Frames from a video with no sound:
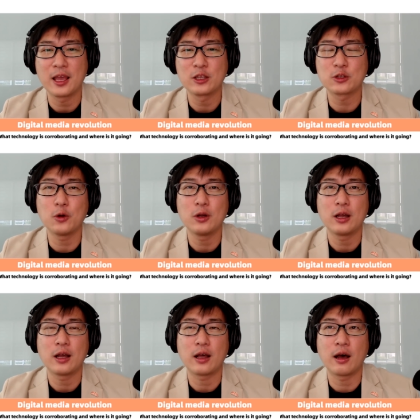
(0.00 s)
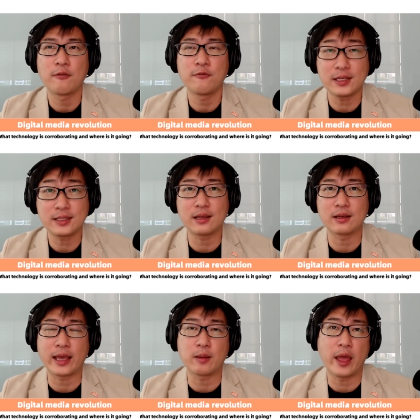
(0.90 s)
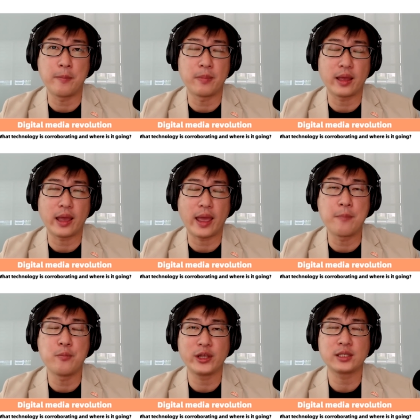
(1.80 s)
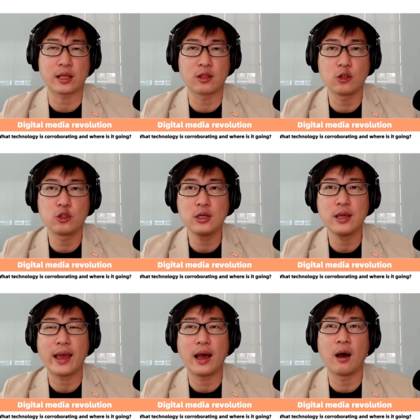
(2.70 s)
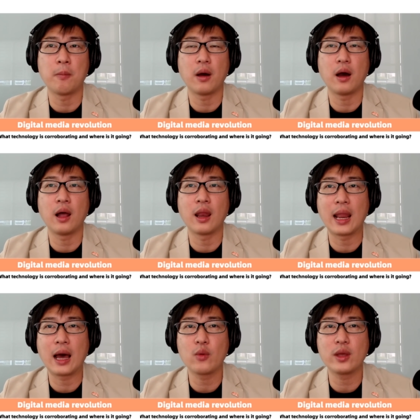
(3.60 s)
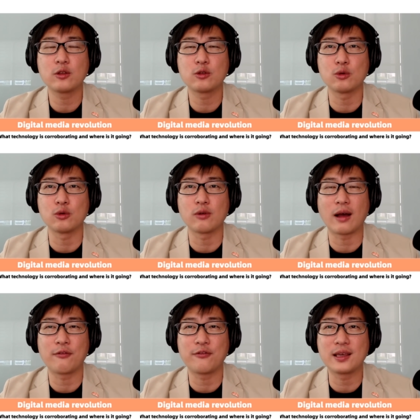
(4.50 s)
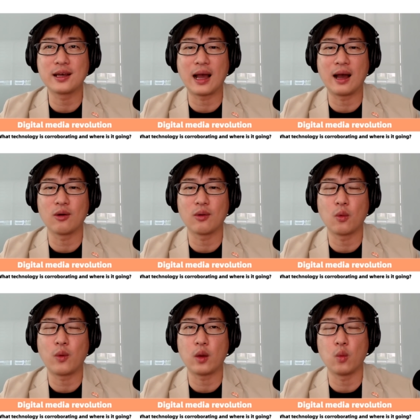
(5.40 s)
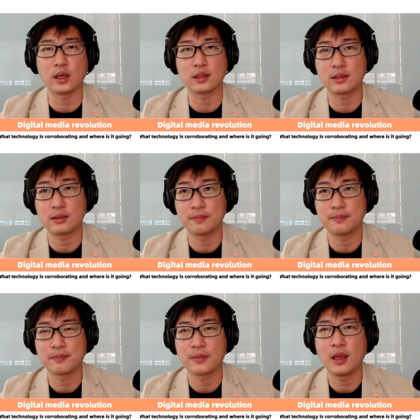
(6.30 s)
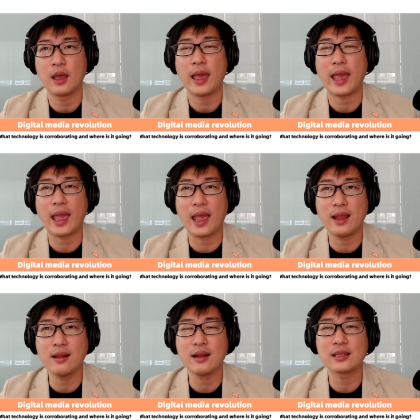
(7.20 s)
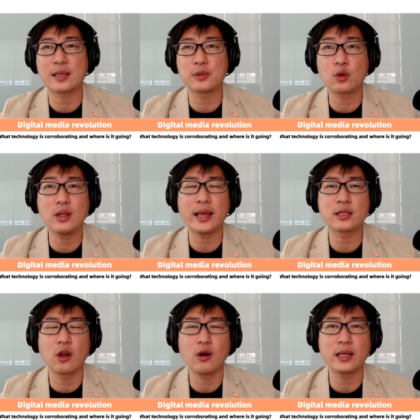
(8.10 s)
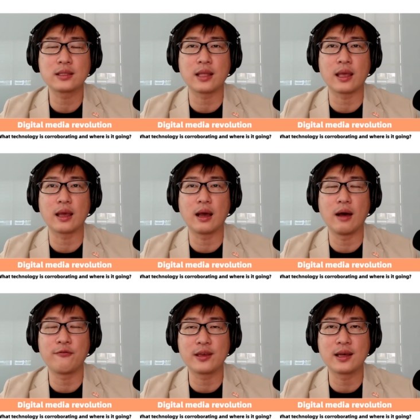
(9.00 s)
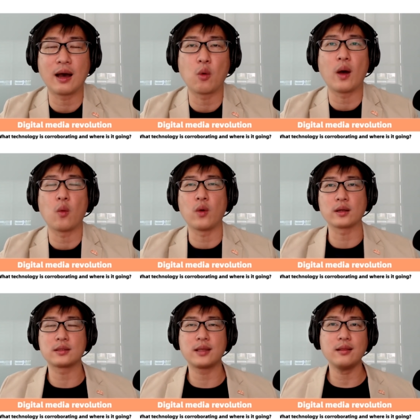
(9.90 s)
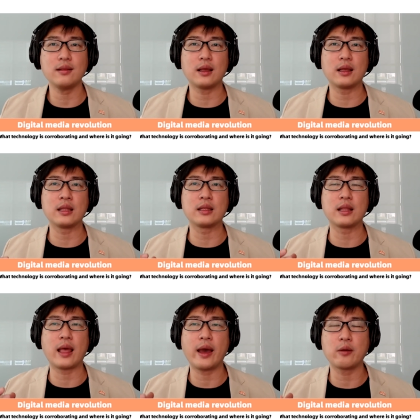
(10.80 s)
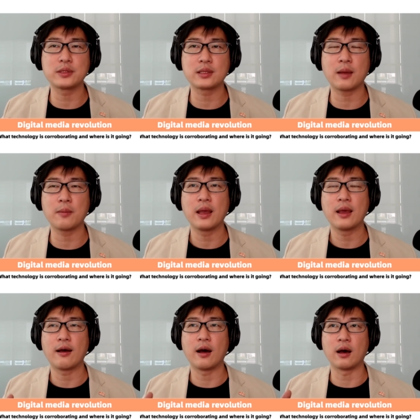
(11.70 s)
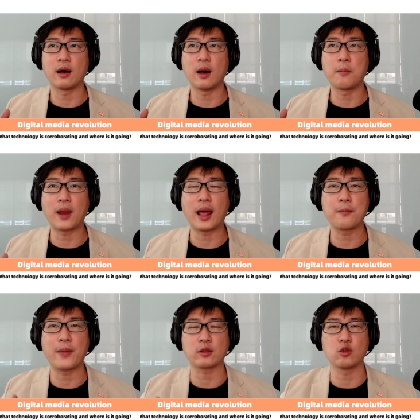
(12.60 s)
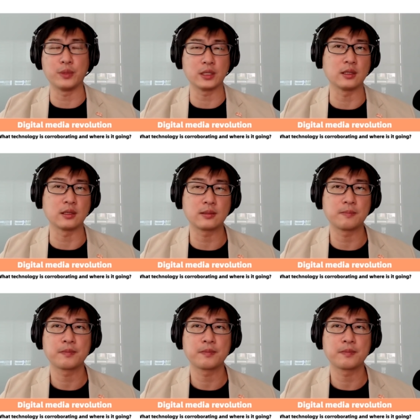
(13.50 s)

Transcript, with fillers: So, uh, first thing, em em embrace technology, um, allow it to figure out what works. And subsequently, as long as they figure out what works, then it helps them uh, apply back to business.